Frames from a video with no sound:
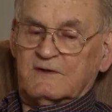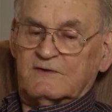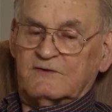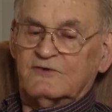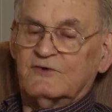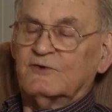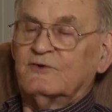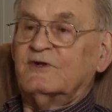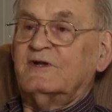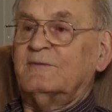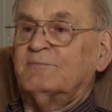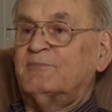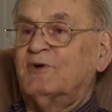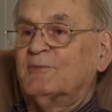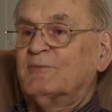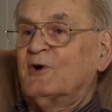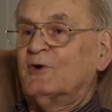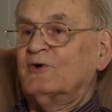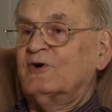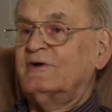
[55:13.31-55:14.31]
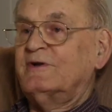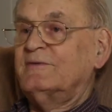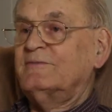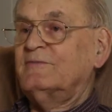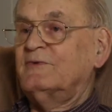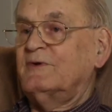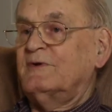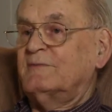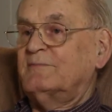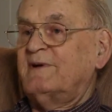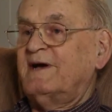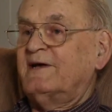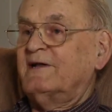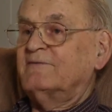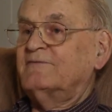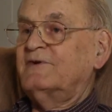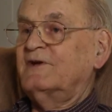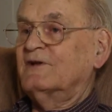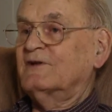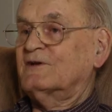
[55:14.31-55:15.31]
so they promoted him with a
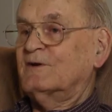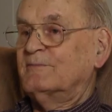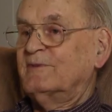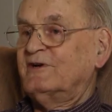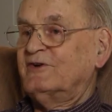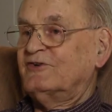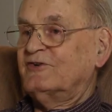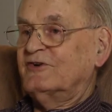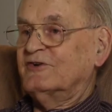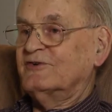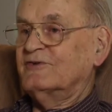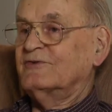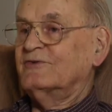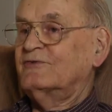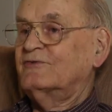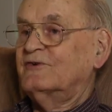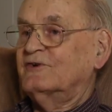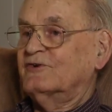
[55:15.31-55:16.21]
battlefield commission to his